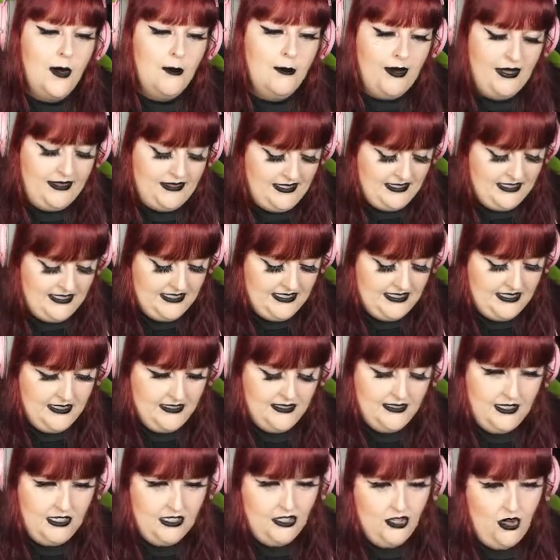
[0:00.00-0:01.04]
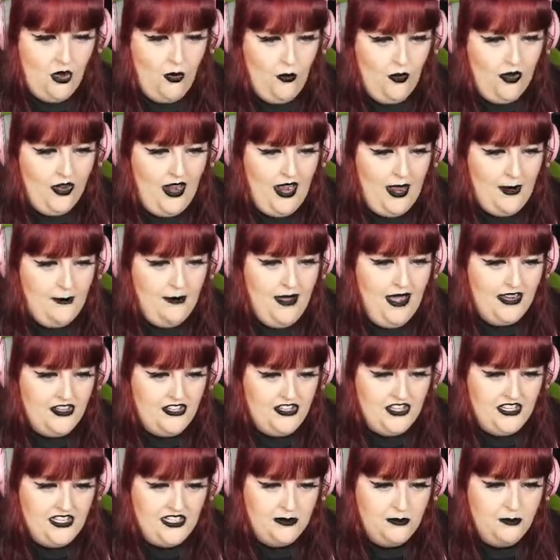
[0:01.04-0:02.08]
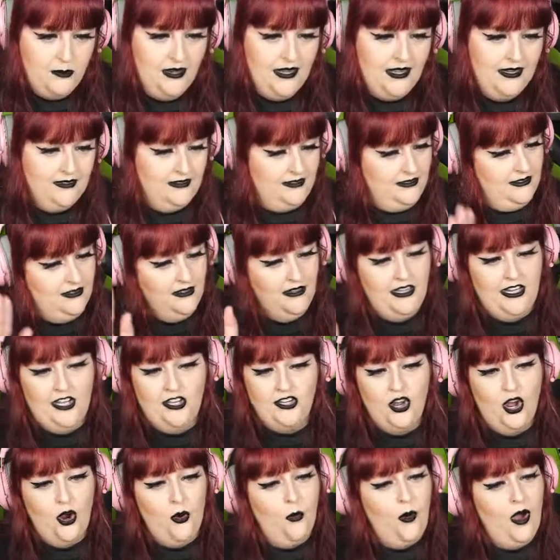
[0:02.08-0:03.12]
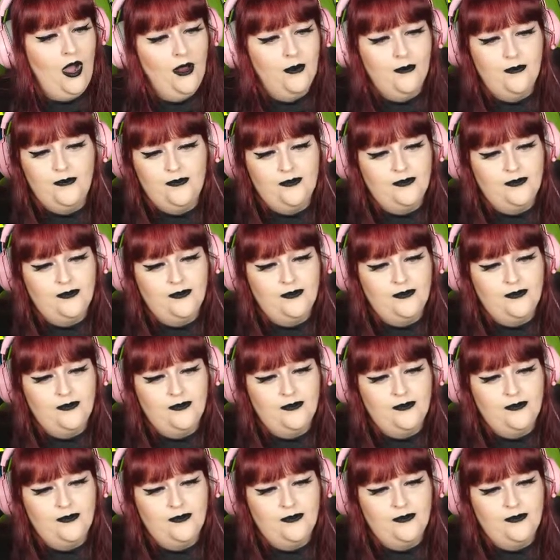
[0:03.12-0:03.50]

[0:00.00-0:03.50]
but this is not what I imagined. But you know what?